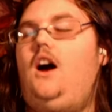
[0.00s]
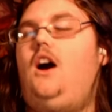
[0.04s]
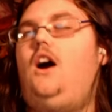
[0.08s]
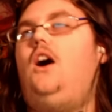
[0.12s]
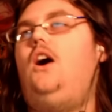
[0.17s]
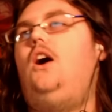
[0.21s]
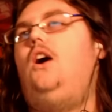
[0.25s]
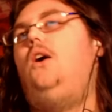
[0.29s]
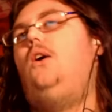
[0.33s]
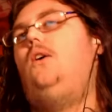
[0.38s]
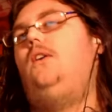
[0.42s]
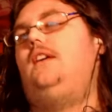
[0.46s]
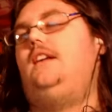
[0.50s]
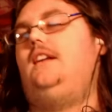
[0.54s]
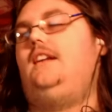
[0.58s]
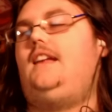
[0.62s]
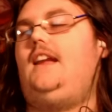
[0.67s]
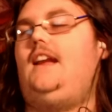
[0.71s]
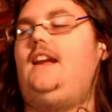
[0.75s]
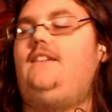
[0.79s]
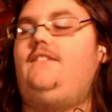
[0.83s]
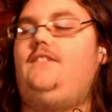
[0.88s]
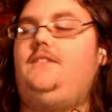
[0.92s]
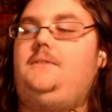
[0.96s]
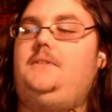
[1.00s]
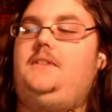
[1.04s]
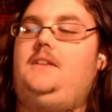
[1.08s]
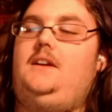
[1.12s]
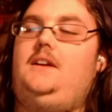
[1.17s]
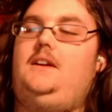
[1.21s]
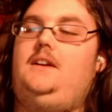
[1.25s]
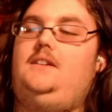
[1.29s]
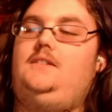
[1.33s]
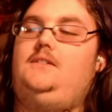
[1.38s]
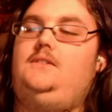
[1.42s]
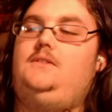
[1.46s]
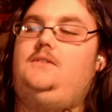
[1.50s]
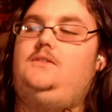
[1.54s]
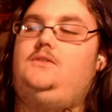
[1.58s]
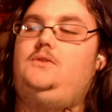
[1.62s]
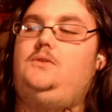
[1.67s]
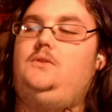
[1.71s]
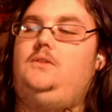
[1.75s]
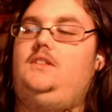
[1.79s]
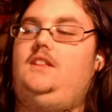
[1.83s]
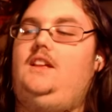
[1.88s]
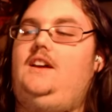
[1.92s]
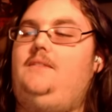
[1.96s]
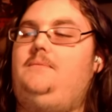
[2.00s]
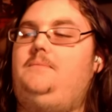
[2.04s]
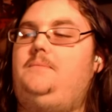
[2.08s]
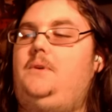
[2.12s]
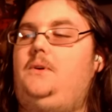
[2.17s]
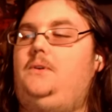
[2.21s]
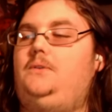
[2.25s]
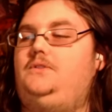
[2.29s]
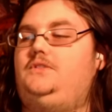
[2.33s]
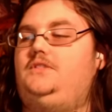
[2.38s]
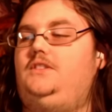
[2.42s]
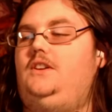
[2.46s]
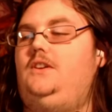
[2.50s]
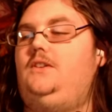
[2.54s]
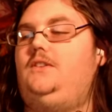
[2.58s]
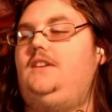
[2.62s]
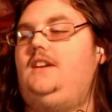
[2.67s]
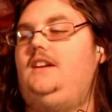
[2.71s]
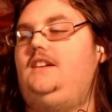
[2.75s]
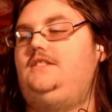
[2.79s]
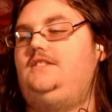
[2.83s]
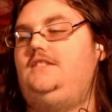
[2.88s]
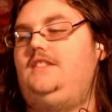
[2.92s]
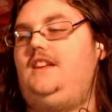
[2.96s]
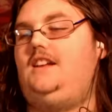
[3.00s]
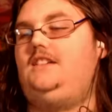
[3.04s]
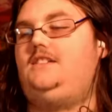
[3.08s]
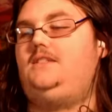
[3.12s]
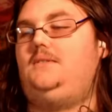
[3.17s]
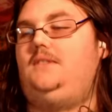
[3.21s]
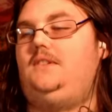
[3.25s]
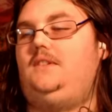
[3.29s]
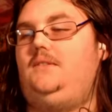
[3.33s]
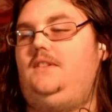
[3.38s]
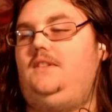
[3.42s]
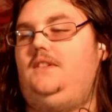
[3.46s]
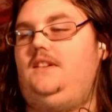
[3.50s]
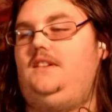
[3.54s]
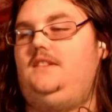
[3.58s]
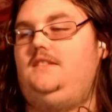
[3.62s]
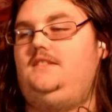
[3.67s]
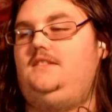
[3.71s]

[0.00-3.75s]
Oh, he gave him the true love potion. Okay, so that's what it was.